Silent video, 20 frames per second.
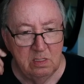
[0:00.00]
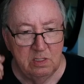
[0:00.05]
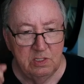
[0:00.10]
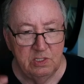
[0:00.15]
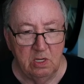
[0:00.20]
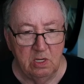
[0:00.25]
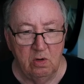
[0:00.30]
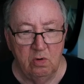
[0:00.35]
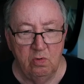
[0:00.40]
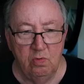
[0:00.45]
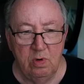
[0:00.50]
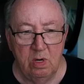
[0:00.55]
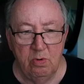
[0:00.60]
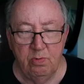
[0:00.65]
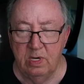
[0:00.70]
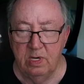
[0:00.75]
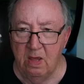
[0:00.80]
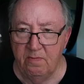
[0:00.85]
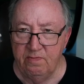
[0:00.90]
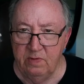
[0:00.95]
So what
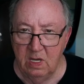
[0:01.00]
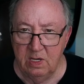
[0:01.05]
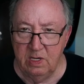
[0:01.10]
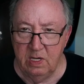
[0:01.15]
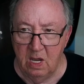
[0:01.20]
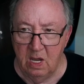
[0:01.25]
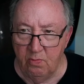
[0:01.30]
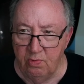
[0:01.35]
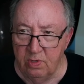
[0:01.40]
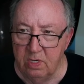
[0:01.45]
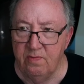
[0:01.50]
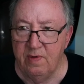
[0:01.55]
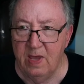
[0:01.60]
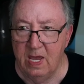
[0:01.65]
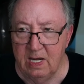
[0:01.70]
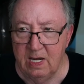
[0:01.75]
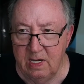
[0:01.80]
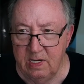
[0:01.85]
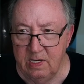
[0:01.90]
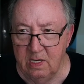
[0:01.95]
would I have done? I would have
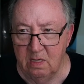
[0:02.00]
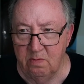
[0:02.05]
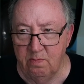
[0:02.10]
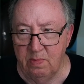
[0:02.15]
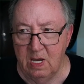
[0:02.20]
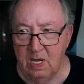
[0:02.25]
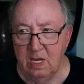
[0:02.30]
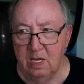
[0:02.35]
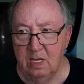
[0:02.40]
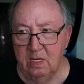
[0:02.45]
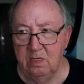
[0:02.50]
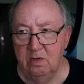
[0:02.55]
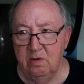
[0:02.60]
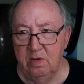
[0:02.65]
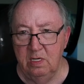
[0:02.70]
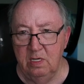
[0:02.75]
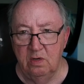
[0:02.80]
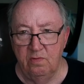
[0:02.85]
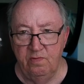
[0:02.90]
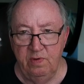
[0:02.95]
had it done by
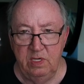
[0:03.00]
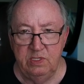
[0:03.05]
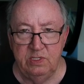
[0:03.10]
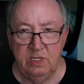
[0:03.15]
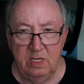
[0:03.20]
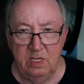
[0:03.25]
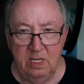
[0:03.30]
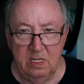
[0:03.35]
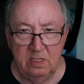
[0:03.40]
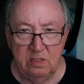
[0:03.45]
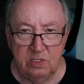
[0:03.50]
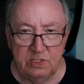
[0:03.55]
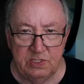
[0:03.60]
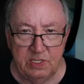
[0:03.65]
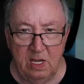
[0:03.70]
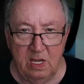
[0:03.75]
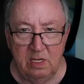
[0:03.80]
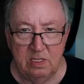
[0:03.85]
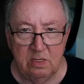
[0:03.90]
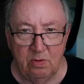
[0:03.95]
Gringo Visa in the
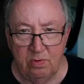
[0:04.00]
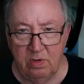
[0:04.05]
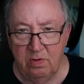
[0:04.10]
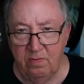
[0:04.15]
States. I would